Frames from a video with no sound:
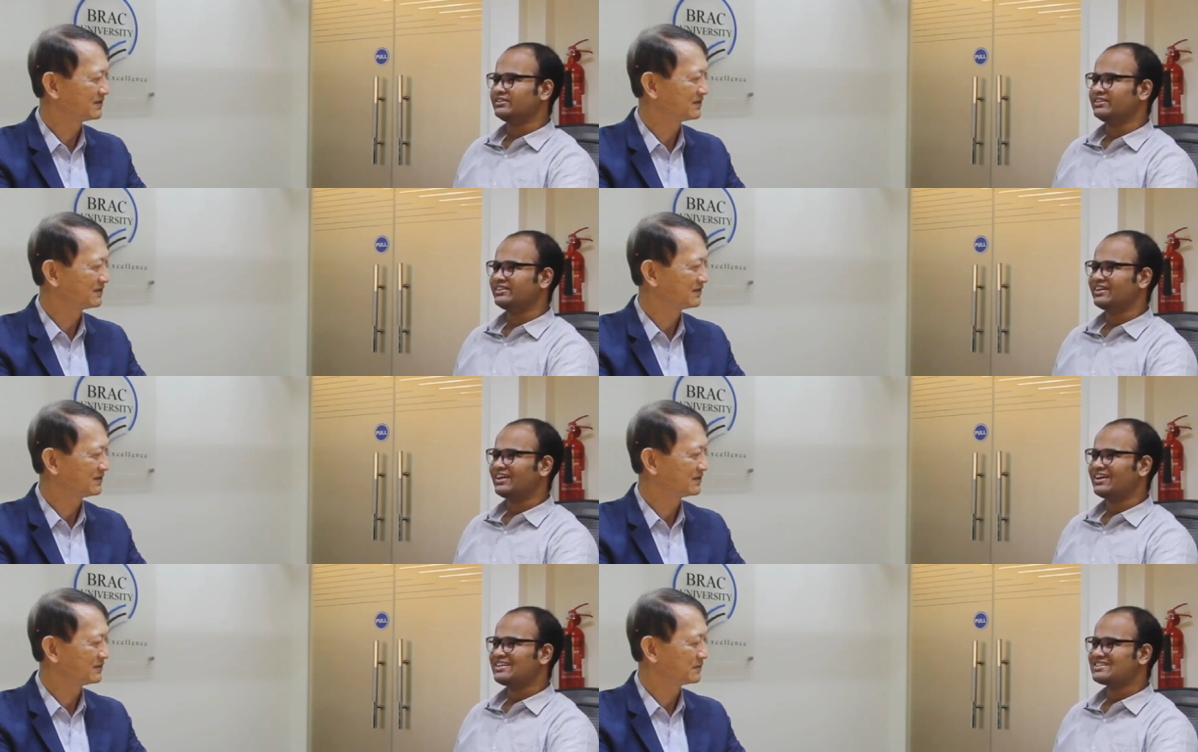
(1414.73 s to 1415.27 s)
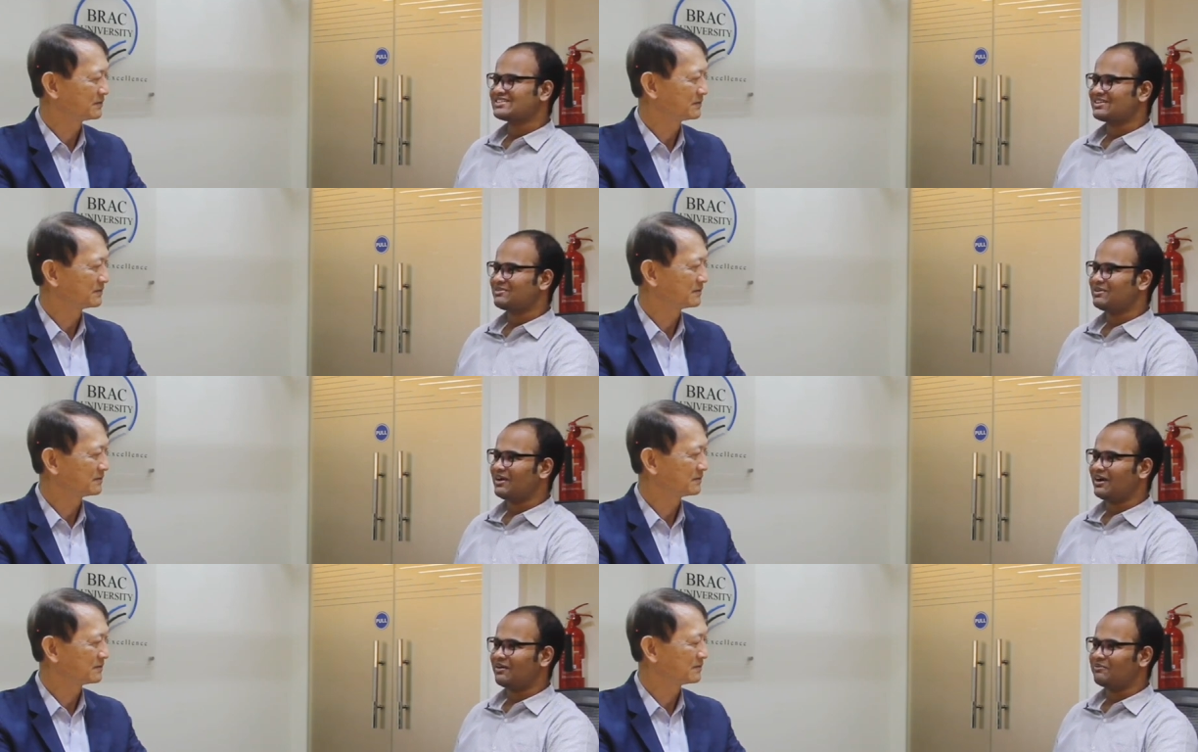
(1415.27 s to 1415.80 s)
Speaker 1: there is
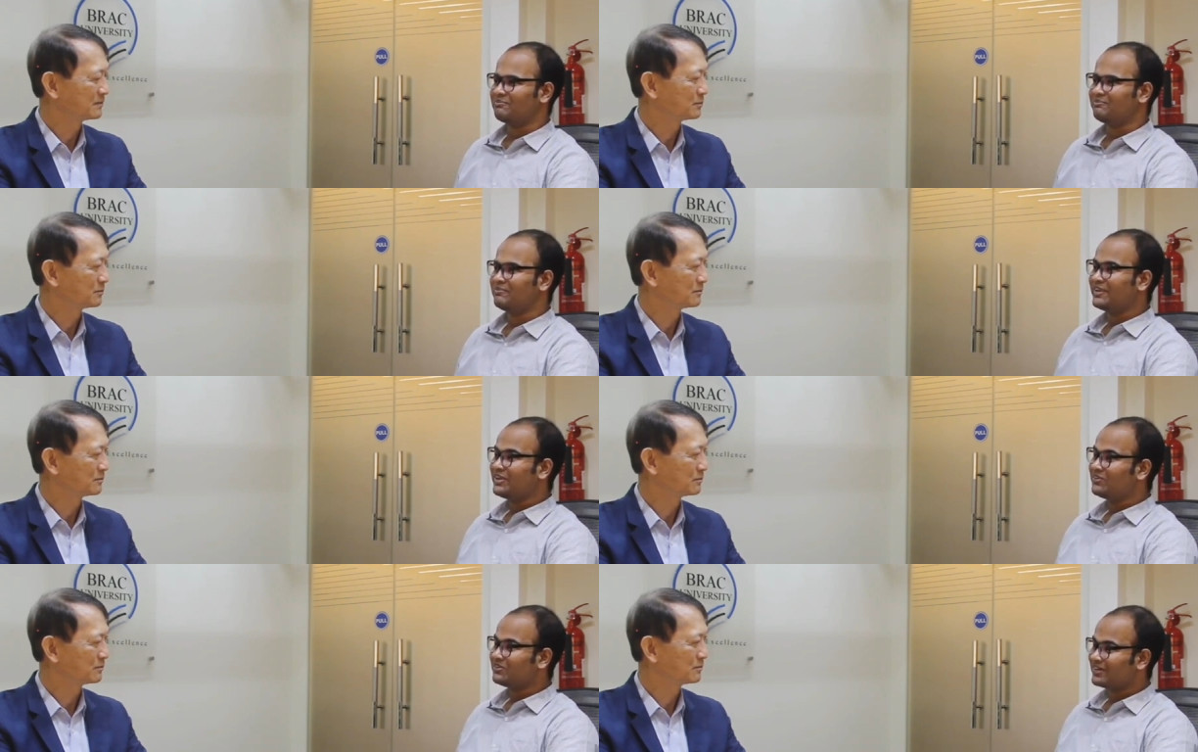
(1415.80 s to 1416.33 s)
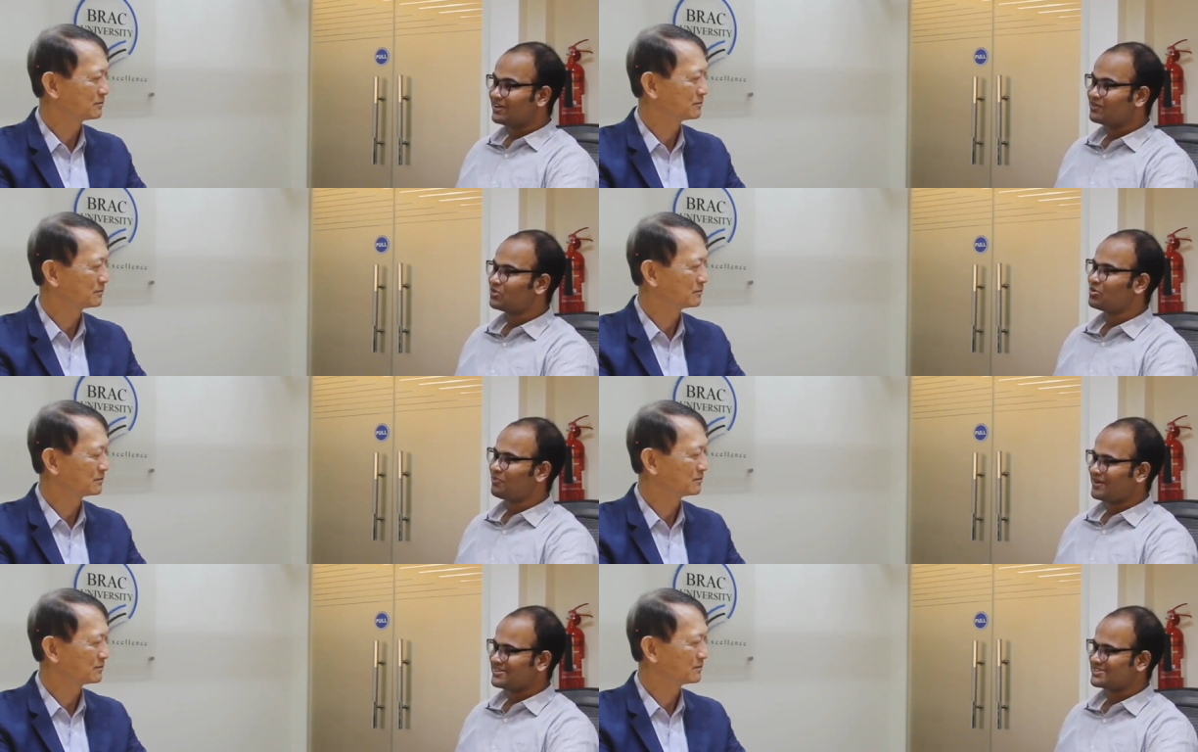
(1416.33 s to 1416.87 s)
BU
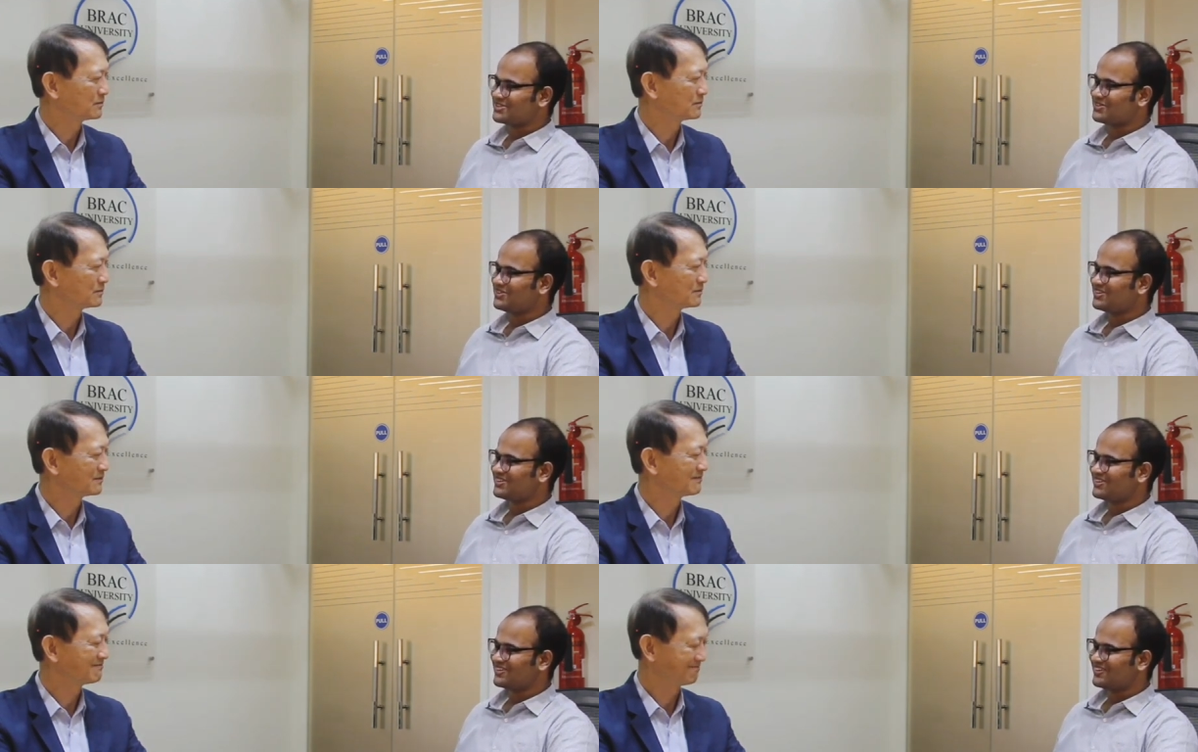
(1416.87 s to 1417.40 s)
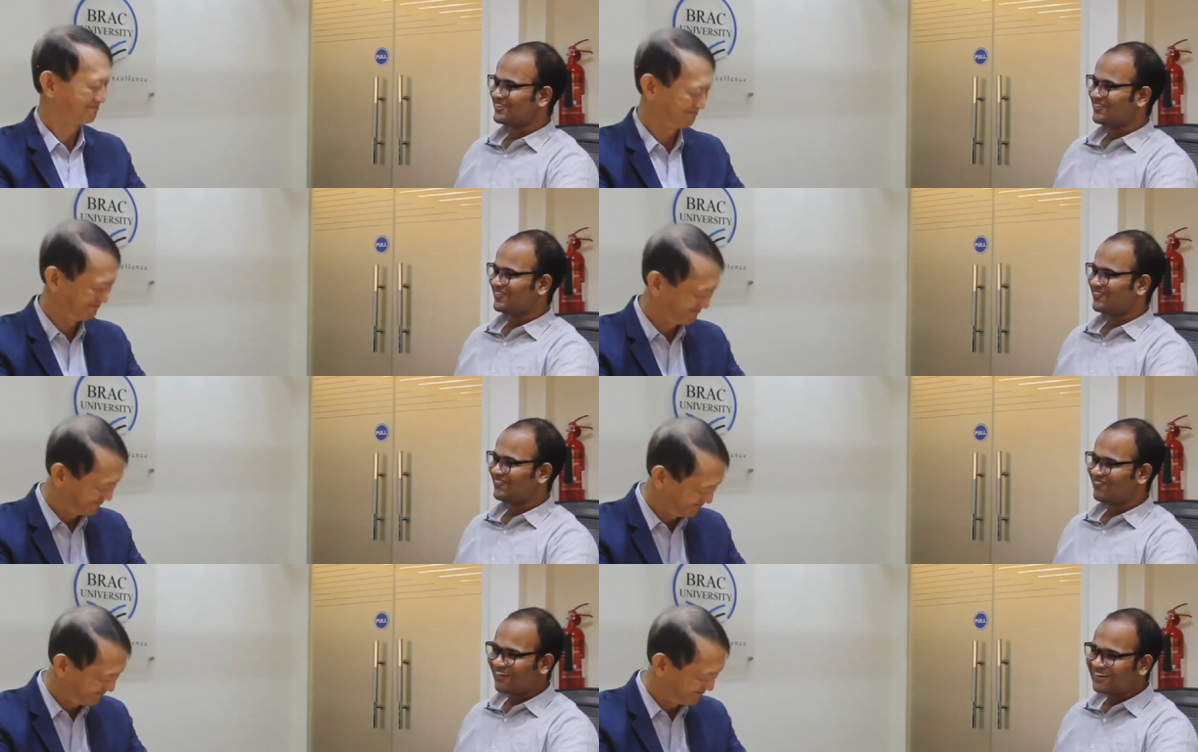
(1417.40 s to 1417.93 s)
2.0.
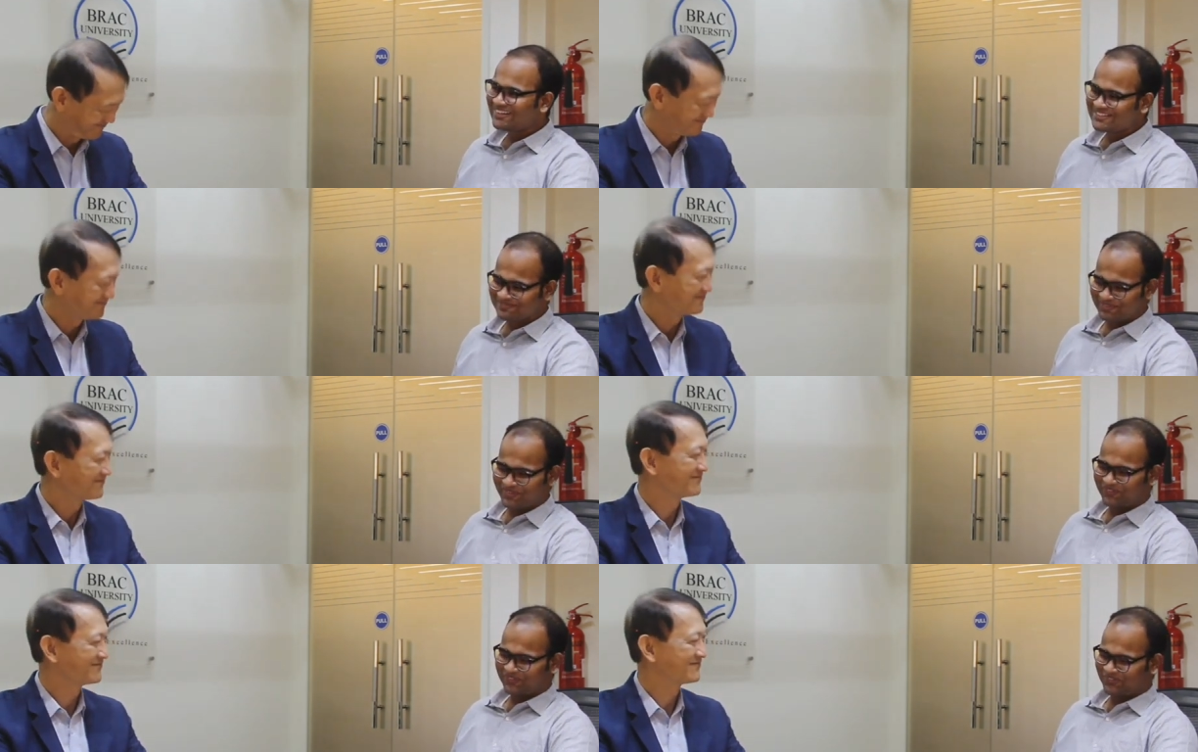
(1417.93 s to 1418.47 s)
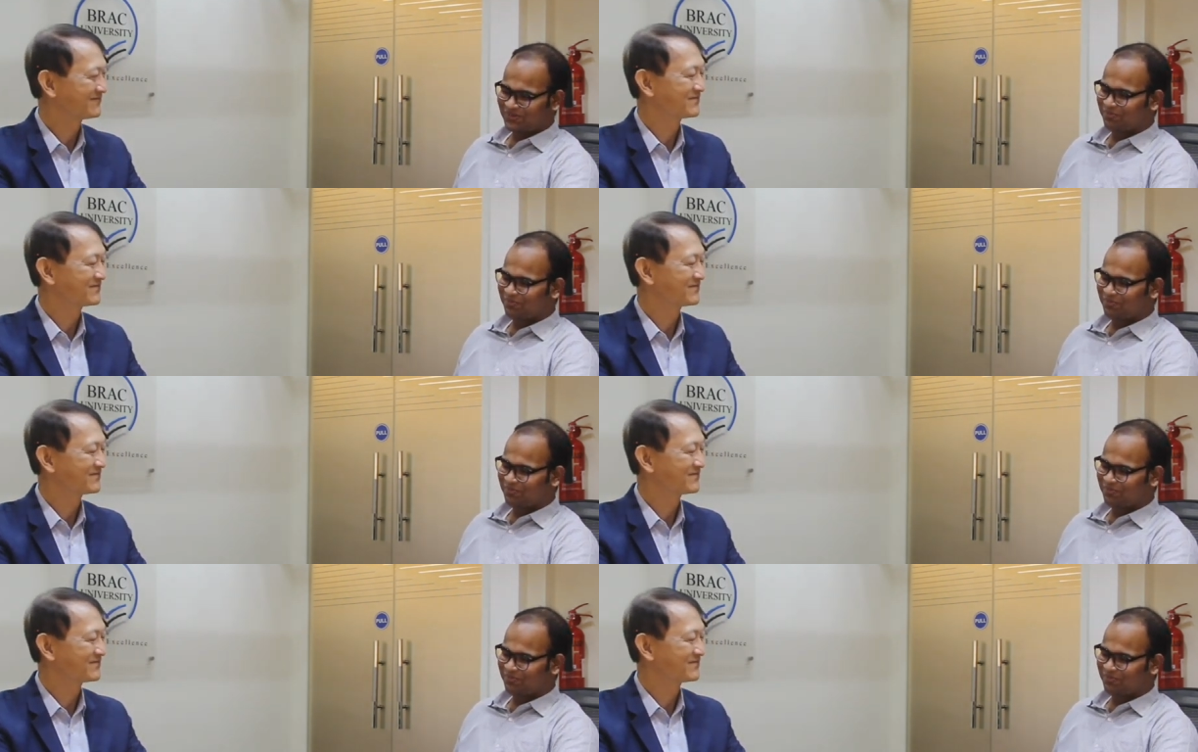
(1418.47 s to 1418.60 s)
What is BU